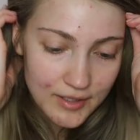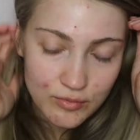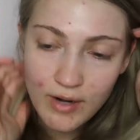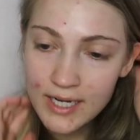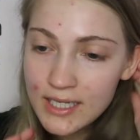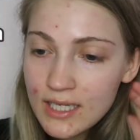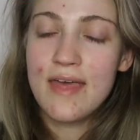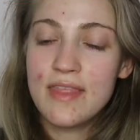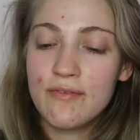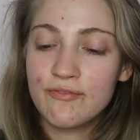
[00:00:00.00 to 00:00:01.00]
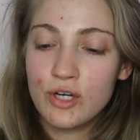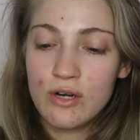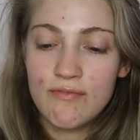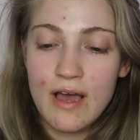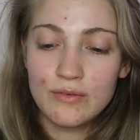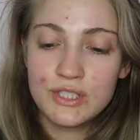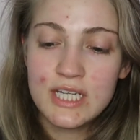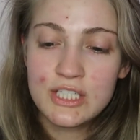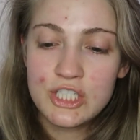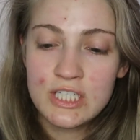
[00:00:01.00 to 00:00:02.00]
and ready. And then for
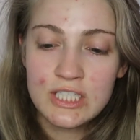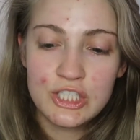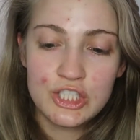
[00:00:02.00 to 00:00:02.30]
foundation,